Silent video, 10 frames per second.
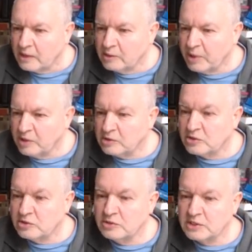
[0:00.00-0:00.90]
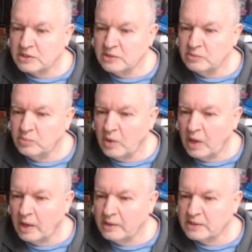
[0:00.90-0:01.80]
components
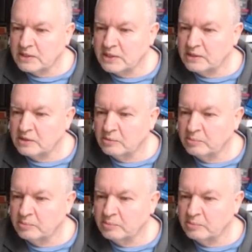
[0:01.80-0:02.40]
$261, extended